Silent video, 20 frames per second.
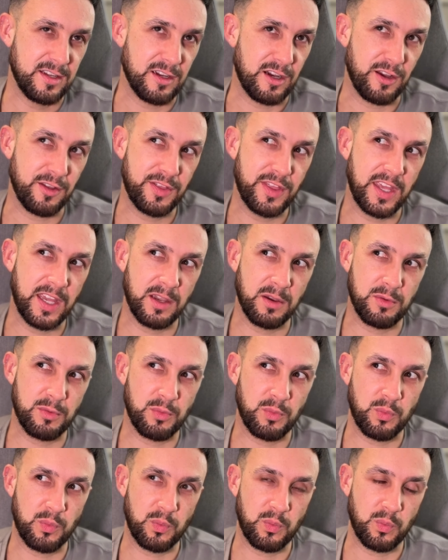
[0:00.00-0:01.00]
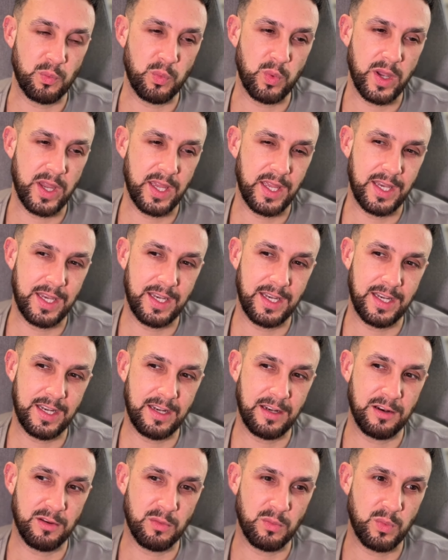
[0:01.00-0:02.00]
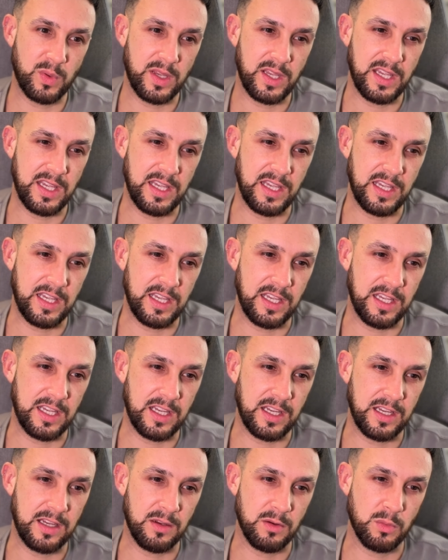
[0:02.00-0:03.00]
I think when we